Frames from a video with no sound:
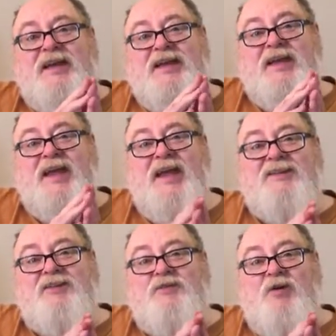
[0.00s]
he
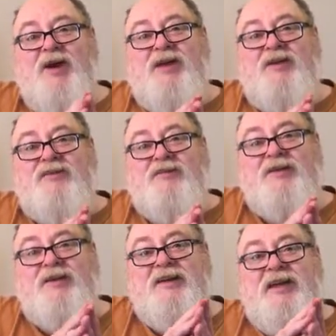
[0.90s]
had the choir,
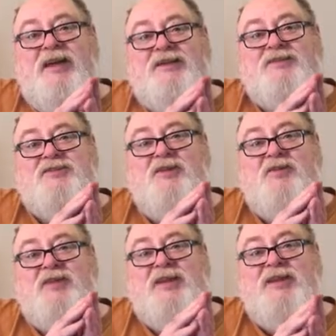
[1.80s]
and
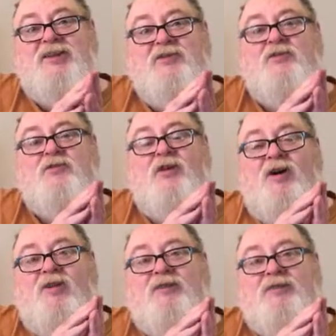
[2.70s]
so he knew
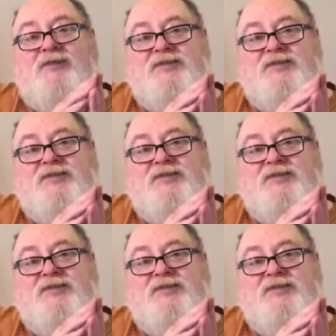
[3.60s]
all the